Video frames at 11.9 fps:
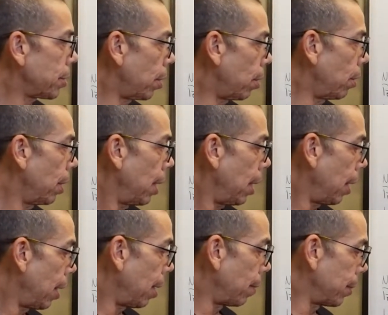So,
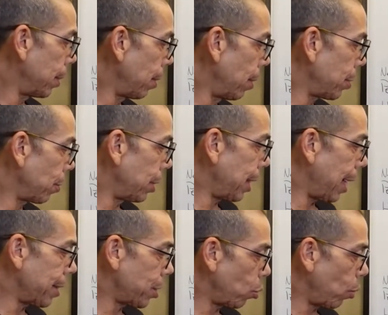so it
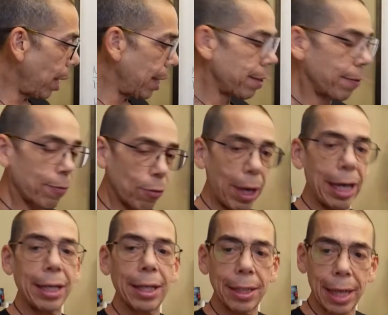takes away the
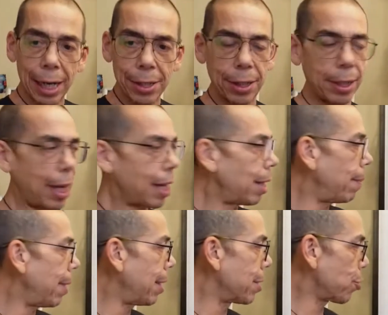frayed connection and
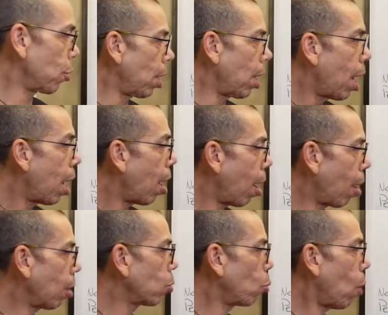it of
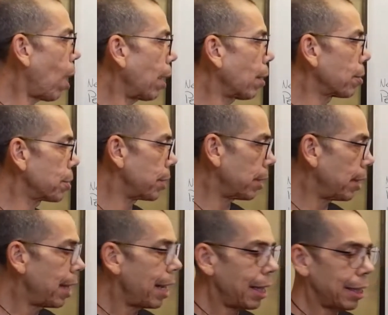hardwires it.